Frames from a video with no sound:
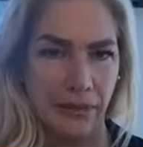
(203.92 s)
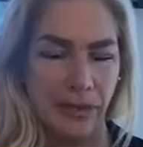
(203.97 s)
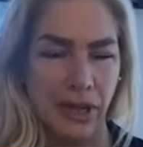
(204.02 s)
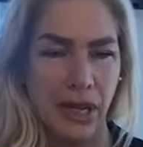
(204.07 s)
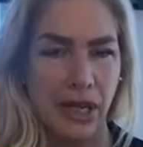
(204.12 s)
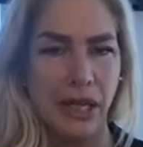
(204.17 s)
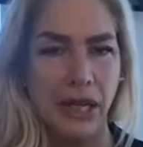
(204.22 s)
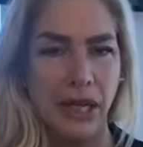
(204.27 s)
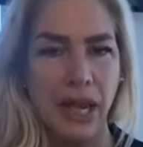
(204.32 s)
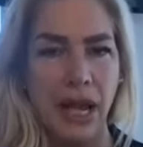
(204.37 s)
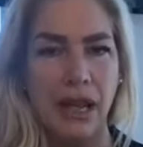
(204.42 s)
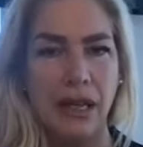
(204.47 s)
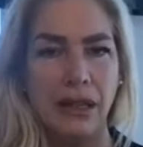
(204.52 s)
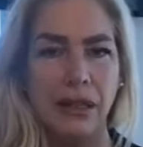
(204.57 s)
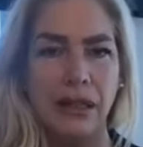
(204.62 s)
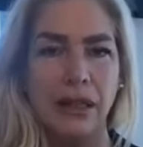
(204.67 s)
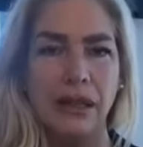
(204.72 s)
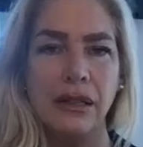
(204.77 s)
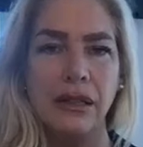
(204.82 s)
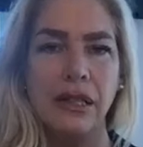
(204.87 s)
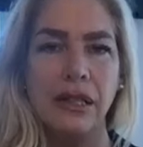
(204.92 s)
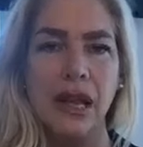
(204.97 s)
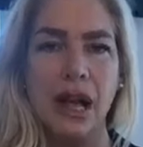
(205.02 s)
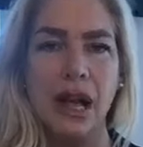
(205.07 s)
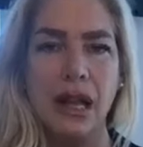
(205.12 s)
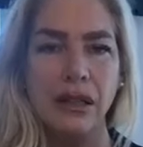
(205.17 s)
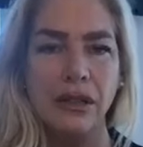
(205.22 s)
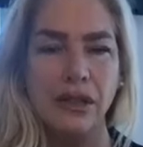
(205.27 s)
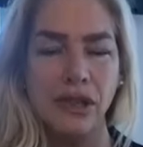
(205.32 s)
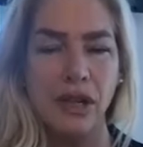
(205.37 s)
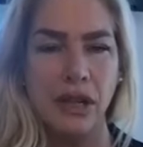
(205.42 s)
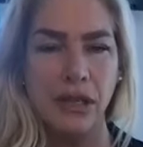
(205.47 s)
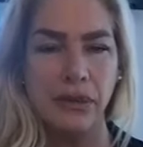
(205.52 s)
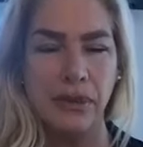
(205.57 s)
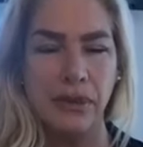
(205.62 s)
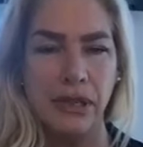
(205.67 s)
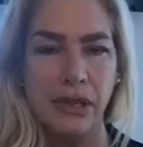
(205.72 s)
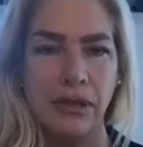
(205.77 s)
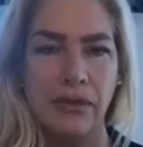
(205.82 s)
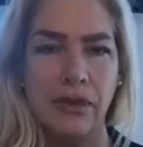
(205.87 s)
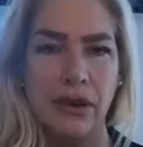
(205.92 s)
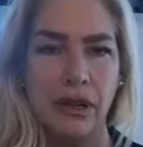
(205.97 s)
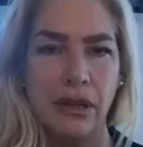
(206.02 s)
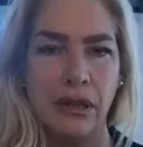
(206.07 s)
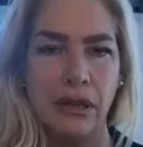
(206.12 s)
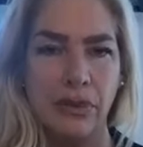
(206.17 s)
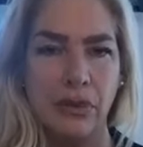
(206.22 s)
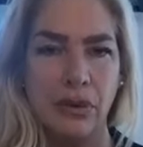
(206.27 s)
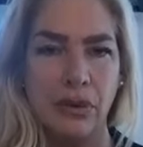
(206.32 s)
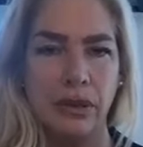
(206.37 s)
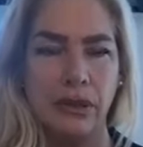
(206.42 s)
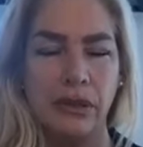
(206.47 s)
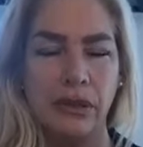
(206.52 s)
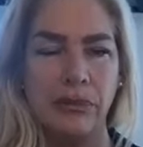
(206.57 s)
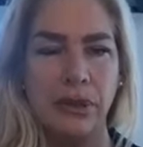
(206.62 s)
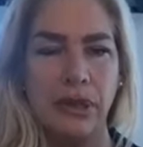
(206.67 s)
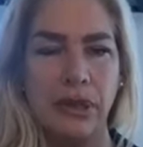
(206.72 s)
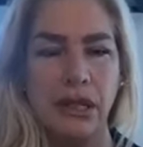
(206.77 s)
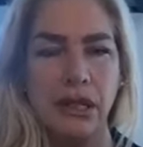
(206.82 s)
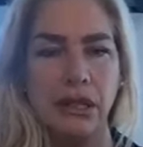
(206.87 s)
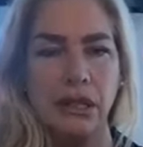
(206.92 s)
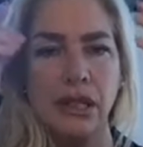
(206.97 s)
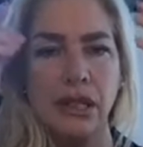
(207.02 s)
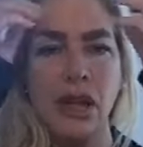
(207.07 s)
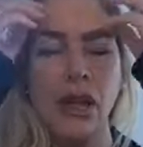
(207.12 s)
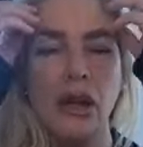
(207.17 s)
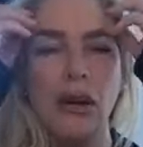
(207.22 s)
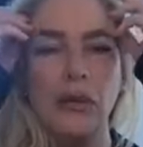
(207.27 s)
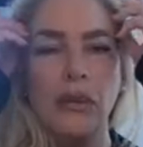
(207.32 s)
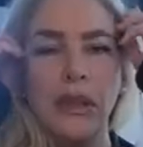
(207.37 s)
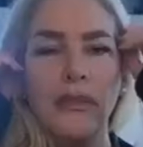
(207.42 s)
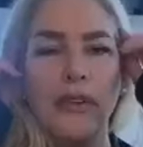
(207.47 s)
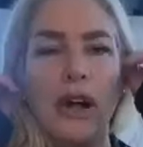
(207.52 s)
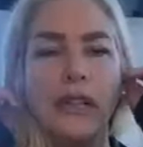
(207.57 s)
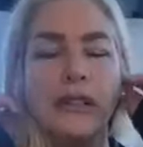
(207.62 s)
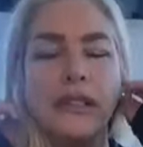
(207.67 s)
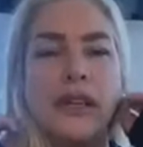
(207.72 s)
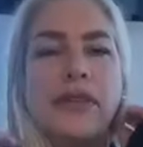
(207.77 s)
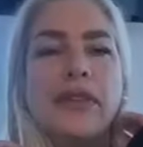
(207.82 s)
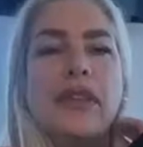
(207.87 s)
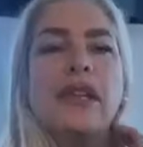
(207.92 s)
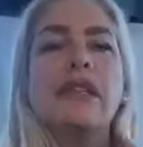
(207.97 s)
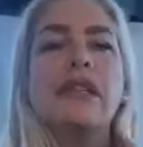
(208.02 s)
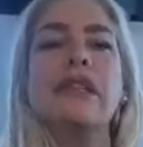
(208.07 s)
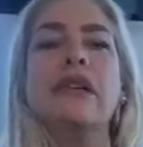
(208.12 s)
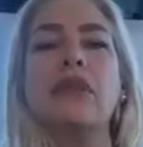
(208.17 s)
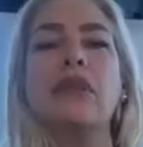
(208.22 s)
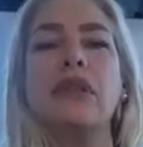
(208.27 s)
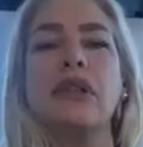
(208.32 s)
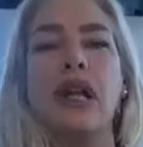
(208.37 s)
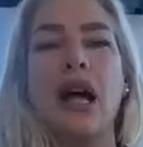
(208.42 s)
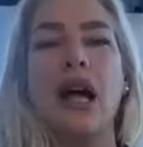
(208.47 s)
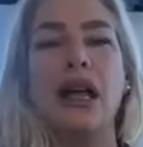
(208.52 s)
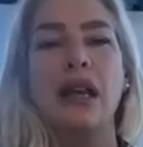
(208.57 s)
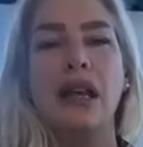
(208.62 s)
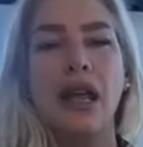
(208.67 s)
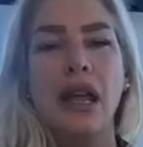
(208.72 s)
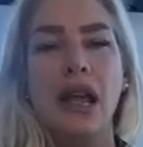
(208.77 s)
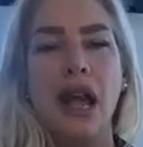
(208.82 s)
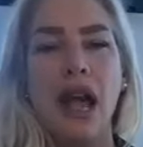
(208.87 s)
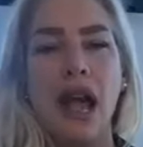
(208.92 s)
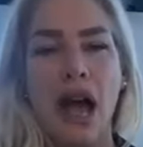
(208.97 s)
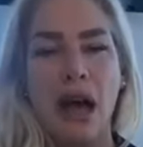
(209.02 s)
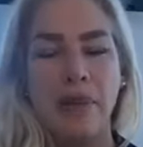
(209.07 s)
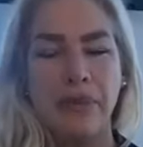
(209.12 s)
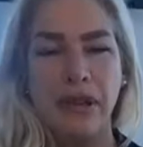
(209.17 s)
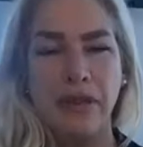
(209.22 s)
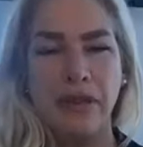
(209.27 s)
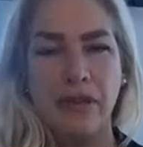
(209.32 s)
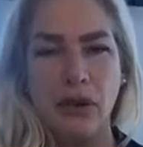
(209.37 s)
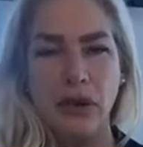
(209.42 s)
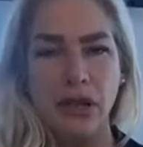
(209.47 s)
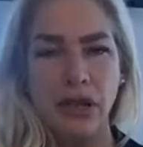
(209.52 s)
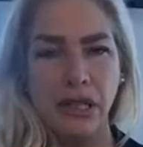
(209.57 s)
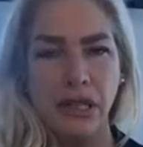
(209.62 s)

And again, the non-judgment is very important because we've all done things that we're not happy for.